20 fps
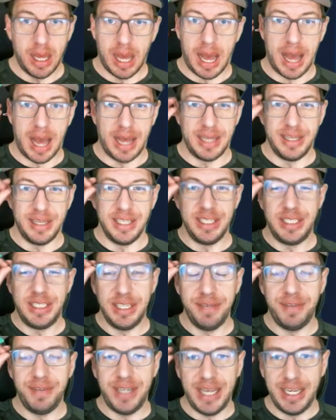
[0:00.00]

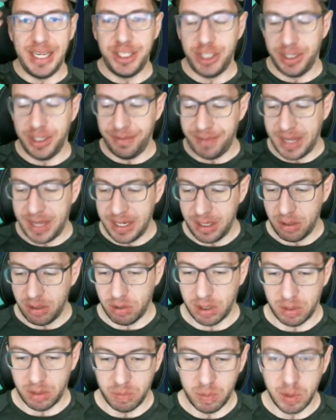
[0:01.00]
Dividation event,
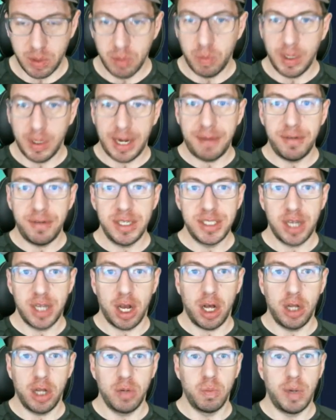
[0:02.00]
or whatever it's
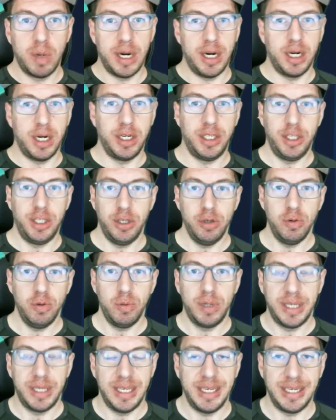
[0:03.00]
called, where
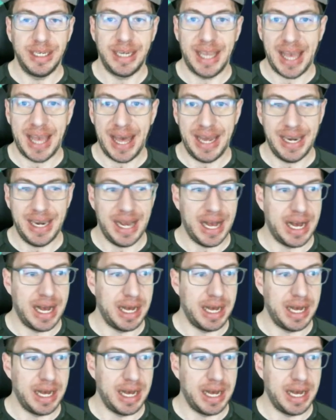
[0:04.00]
you can get